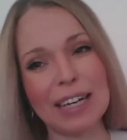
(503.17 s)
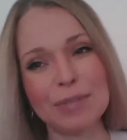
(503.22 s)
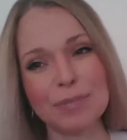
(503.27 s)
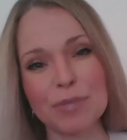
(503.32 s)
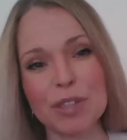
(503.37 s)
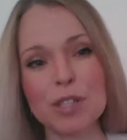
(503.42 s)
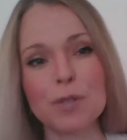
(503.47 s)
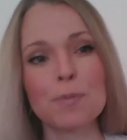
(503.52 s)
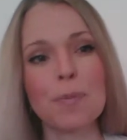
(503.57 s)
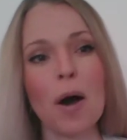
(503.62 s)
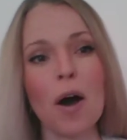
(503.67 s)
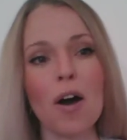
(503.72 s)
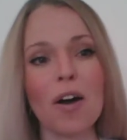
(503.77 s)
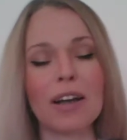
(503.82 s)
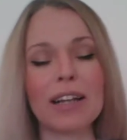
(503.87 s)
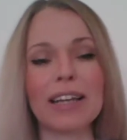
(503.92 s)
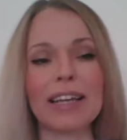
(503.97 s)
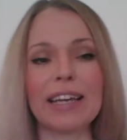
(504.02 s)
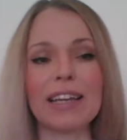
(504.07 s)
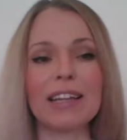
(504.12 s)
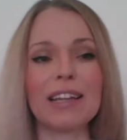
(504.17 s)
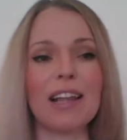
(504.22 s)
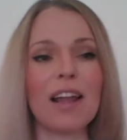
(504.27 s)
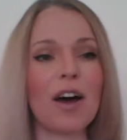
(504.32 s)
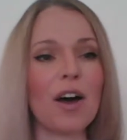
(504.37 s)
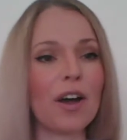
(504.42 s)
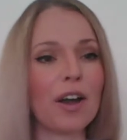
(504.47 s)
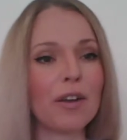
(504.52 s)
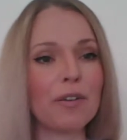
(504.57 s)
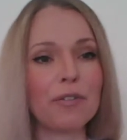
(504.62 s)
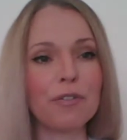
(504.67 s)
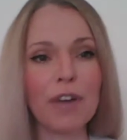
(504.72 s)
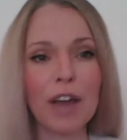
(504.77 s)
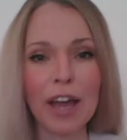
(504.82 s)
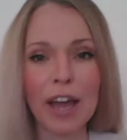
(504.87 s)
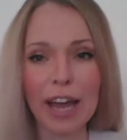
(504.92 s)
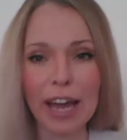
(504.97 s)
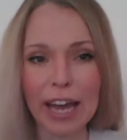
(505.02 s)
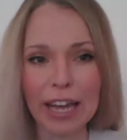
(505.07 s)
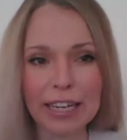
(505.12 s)
sparkling life,
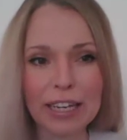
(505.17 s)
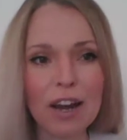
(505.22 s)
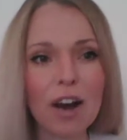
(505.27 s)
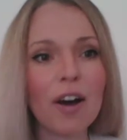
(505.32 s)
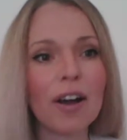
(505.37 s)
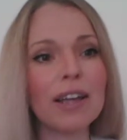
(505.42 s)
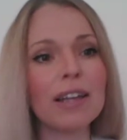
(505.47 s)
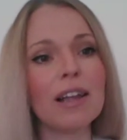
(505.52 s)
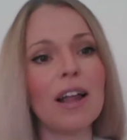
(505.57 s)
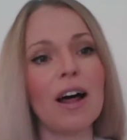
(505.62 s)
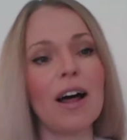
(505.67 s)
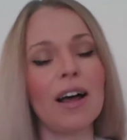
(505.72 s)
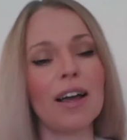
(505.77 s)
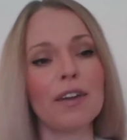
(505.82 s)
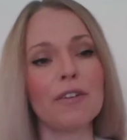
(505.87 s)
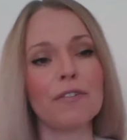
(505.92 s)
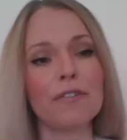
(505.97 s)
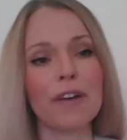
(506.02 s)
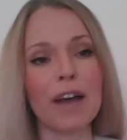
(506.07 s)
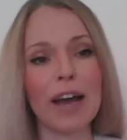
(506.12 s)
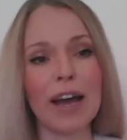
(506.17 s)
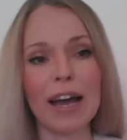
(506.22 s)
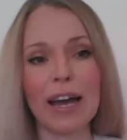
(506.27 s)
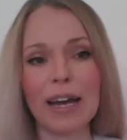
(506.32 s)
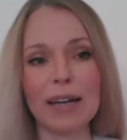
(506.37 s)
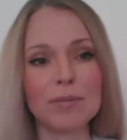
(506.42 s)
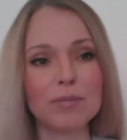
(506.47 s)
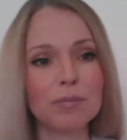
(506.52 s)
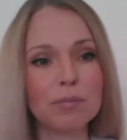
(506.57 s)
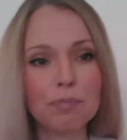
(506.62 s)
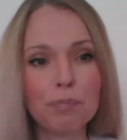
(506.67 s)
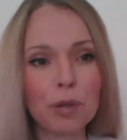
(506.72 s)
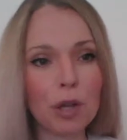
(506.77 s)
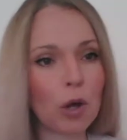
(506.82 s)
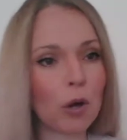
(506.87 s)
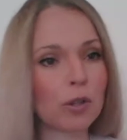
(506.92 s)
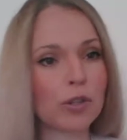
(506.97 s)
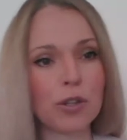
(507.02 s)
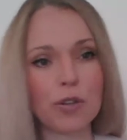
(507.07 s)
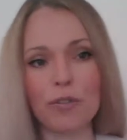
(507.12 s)
nightlife,
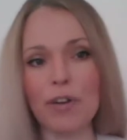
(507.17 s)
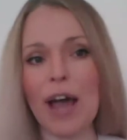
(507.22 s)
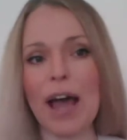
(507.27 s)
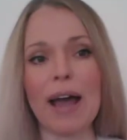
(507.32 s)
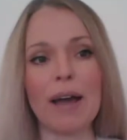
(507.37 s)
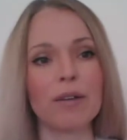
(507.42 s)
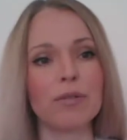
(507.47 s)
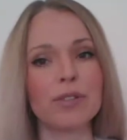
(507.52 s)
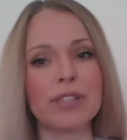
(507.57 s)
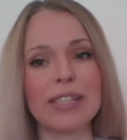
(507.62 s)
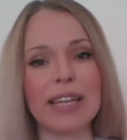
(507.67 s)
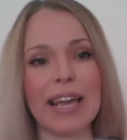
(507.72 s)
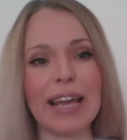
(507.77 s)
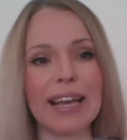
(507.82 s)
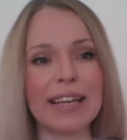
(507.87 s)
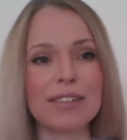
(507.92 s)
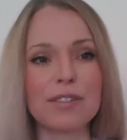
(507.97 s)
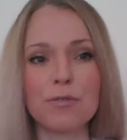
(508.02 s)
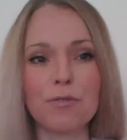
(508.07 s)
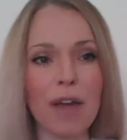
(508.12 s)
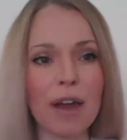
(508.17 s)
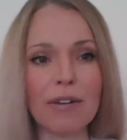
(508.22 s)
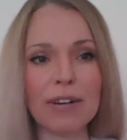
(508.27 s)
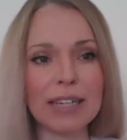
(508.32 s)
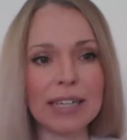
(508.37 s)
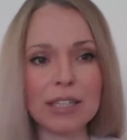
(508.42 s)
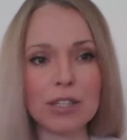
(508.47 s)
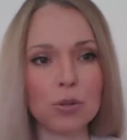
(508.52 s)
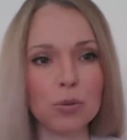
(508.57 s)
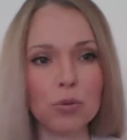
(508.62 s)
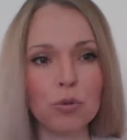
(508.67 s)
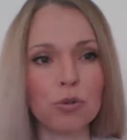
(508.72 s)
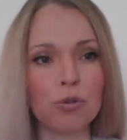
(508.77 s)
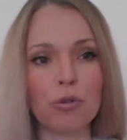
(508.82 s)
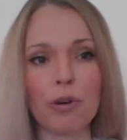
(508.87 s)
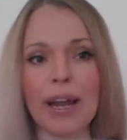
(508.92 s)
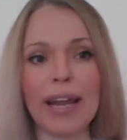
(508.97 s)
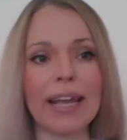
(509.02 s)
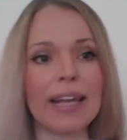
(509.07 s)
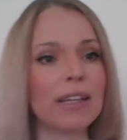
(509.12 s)
blocks of houses, very little
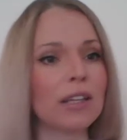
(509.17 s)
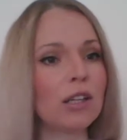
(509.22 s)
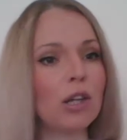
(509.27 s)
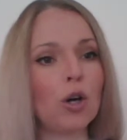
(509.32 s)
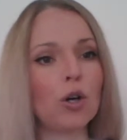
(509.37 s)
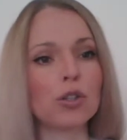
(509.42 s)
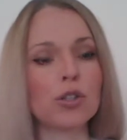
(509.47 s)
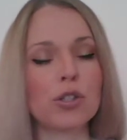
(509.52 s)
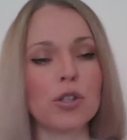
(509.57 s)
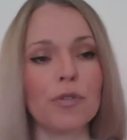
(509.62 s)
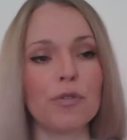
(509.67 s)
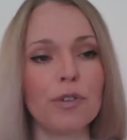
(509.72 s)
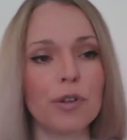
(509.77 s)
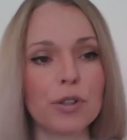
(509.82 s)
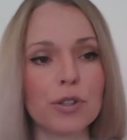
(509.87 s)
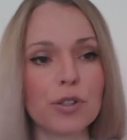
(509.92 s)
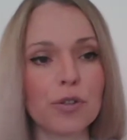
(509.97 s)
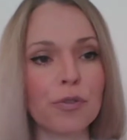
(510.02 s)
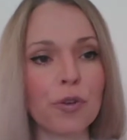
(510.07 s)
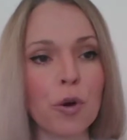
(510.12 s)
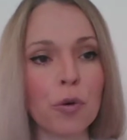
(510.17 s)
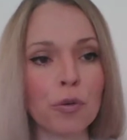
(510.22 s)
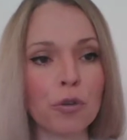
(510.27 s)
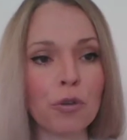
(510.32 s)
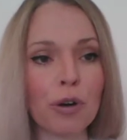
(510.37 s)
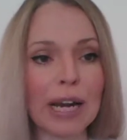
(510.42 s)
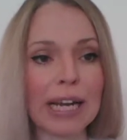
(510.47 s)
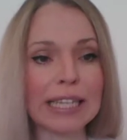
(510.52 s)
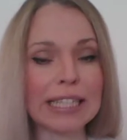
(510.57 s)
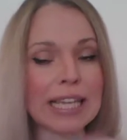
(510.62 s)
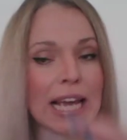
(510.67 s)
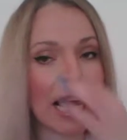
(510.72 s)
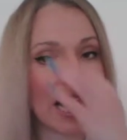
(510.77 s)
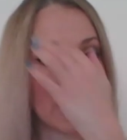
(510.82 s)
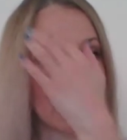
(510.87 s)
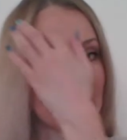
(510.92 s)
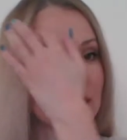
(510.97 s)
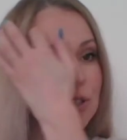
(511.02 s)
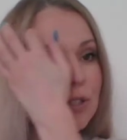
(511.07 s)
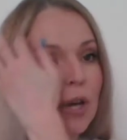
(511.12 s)
green, lots of concrete.
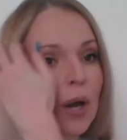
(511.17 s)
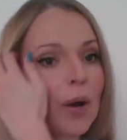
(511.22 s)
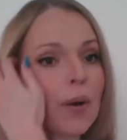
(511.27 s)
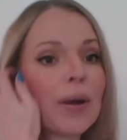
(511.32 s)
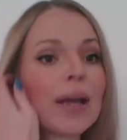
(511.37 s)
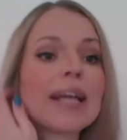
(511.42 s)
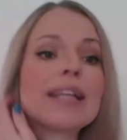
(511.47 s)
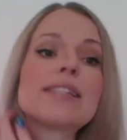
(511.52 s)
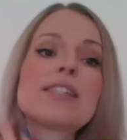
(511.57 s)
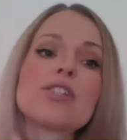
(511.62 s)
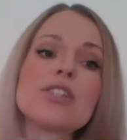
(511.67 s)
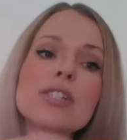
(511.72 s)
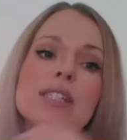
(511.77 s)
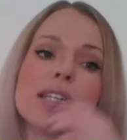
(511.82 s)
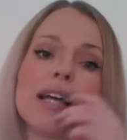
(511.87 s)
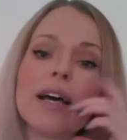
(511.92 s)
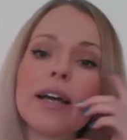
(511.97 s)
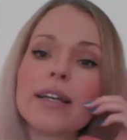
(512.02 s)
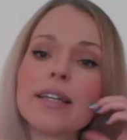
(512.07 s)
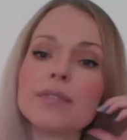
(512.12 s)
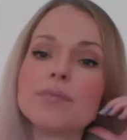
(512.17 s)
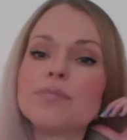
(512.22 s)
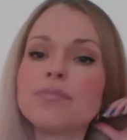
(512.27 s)
So it's just like,